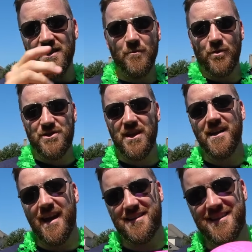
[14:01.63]
We'll see you
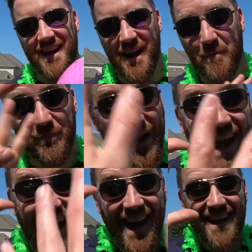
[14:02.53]
next time.
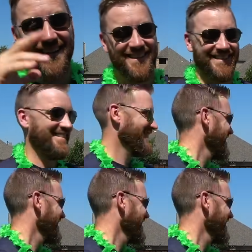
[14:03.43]
Bye.